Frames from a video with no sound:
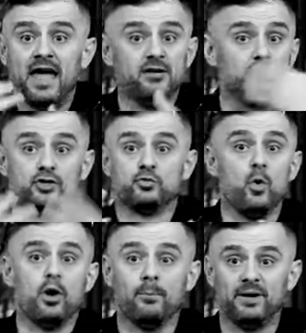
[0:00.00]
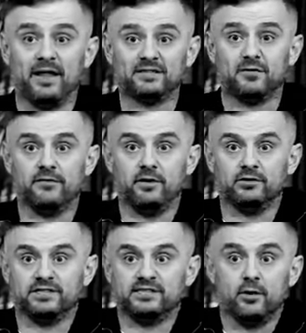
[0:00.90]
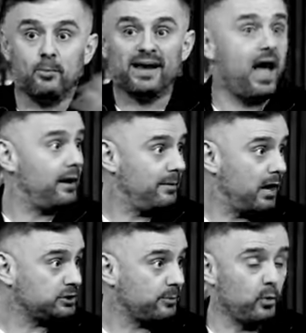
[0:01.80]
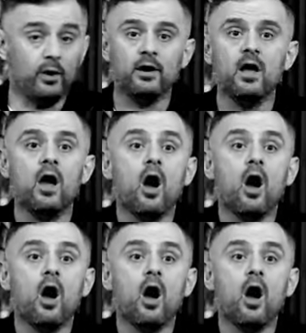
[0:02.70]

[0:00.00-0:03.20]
and you just woke up in the last five years and said, oh my God, I'm an entrepreneur?